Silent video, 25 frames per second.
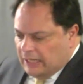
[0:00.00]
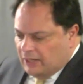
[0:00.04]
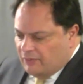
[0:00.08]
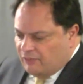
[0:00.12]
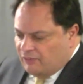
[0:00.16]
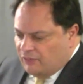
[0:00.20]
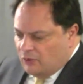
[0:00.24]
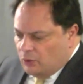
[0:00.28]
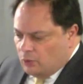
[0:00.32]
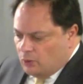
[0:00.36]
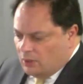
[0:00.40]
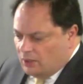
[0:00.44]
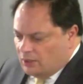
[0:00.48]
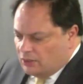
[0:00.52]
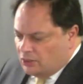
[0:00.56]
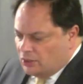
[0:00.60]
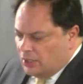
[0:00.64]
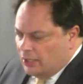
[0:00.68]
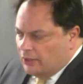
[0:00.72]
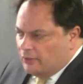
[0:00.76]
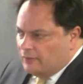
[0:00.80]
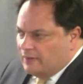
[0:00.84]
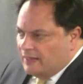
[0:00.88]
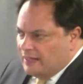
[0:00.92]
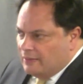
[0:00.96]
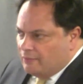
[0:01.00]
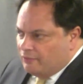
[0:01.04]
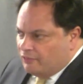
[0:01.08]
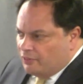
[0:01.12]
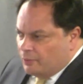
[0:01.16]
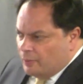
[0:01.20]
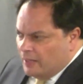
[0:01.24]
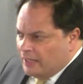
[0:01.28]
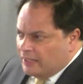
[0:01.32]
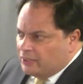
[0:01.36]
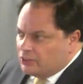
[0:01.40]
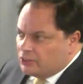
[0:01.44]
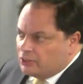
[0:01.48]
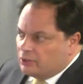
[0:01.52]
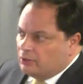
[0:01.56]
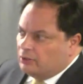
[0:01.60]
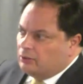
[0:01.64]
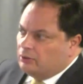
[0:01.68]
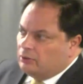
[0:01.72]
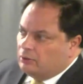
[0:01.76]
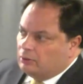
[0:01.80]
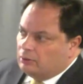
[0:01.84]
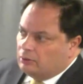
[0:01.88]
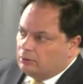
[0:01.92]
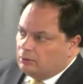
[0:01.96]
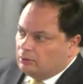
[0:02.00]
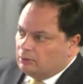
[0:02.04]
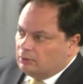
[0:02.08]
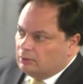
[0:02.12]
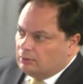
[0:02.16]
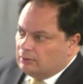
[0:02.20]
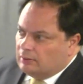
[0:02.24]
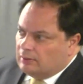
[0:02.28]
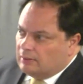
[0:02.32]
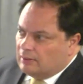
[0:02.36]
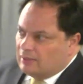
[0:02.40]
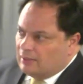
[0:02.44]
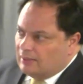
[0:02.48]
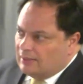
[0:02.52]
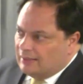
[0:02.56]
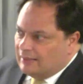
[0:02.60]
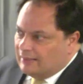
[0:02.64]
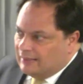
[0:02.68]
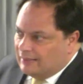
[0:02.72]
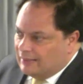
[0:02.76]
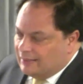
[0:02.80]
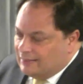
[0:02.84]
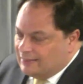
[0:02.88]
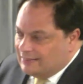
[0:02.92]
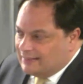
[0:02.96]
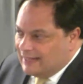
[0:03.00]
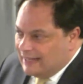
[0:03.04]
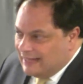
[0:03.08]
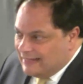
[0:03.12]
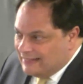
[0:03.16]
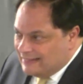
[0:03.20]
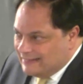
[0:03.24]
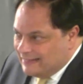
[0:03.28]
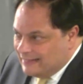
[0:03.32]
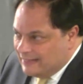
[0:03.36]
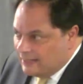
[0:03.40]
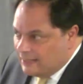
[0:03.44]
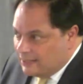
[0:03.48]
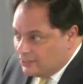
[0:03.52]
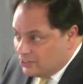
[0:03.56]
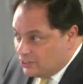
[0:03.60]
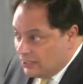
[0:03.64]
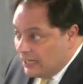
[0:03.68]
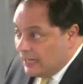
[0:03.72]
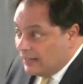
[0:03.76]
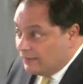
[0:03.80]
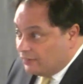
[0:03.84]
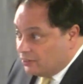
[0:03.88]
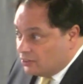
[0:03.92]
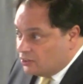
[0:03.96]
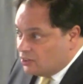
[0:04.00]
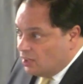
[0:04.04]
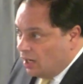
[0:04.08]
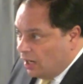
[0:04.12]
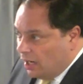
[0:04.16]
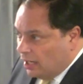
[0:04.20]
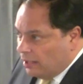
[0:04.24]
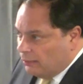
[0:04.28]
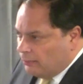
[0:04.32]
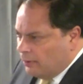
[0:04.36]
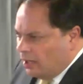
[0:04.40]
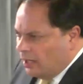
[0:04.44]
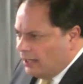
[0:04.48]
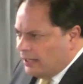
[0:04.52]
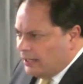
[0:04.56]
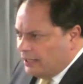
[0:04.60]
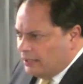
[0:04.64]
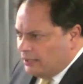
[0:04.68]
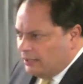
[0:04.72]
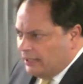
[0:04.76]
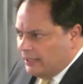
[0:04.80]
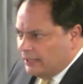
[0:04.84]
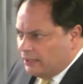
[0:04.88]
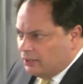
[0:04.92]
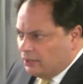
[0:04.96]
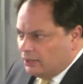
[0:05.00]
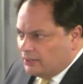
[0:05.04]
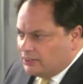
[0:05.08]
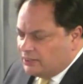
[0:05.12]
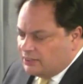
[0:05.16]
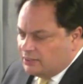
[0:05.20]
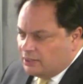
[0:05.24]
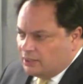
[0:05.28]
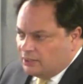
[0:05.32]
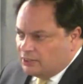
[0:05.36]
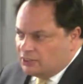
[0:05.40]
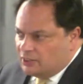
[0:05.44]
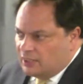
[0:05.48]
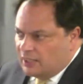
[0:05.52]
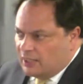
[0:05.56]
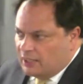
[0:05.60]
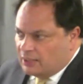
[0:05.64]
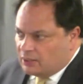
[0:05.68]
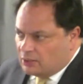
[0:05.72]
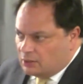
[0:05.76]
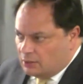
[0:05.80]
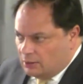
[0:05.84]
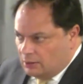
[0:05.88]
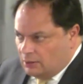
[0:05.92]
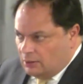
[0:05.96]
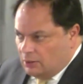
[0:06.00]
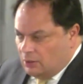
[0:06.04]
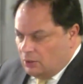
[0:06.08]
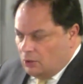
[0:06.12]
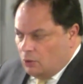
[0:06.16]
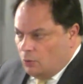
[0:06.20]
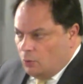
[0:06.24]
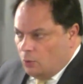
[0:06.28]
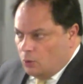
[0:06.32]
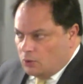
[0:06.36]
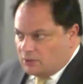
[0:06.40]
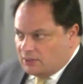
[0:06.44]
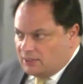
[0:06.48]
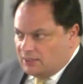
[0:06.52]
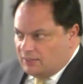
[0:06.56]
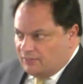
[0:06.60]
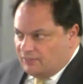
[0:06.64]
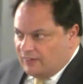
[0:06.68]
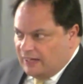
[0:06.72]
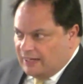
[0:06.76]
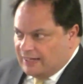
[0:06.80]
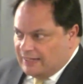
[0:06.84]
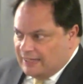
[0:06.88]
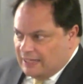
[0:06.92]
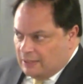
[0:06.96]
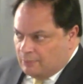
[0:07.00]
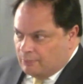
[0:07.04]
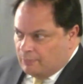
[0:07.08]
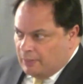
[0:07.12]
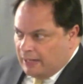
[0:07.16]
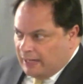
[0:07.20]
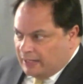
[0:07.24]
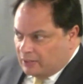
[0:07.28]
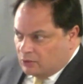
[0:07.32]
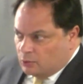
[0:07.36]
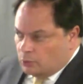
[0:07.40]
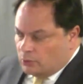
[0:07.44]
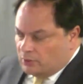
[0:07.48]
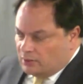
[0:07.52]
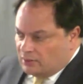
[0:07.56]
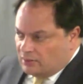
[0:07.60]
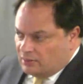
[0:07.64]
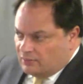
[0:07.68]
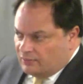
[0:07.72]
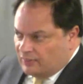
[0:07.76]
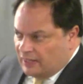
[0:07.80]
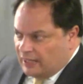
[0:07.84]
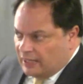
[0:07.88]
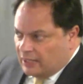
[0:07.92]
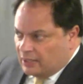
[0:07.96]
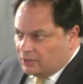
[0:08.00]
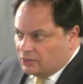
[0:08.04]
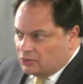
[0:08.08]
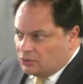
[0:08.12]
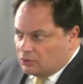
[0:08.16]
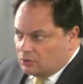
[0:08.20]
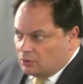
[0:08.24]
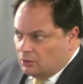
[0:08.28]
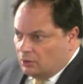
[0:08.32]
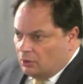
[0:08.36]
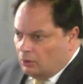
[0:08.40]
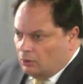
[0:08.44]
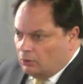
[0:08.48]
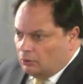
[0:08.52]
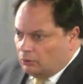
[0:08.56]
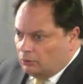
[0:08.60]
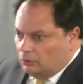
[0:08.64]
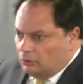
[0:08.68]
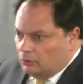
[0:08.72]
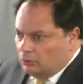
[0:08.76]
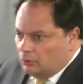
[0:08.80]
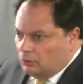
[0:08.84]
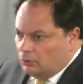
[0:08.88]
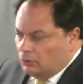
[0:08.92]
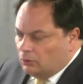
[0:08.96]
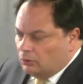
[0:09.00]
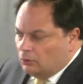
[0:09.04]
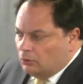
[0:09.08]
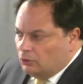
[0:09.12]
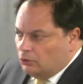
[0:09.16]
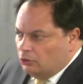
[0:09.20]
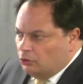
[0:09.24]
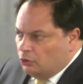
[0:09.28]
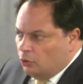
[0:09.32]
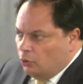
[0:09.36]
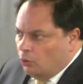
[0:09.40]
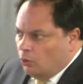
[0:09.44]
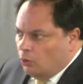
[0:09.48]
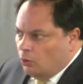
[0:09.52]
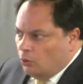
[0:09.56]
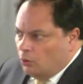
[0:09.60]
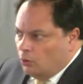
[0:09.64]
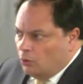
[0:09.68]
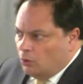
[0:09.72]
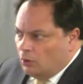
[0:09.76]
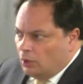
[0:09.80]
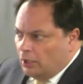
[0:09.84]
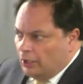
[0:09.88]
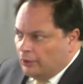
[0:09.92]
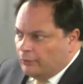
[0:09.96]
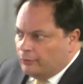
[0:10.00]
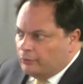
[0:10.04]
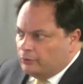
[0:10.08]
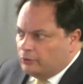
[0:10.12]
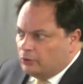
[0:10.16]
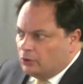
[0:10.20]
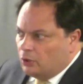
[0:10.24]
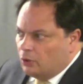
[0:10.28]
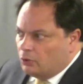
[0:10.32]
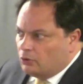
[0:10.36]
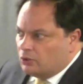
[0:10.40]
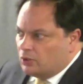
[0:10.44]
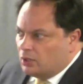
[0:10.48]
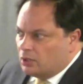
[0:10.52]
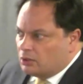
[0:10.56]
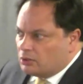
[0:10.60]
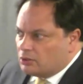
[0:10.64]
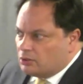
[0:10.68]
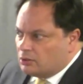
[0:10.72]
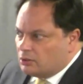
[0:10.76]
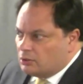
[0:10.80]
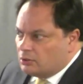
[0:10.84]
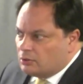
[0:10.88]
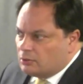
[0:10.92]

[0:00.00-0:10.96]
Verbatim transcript: if you had known the information contained in it at the mm. time, i.e., in late 1998, mm. what, if any, impact would it have had on your own conduct?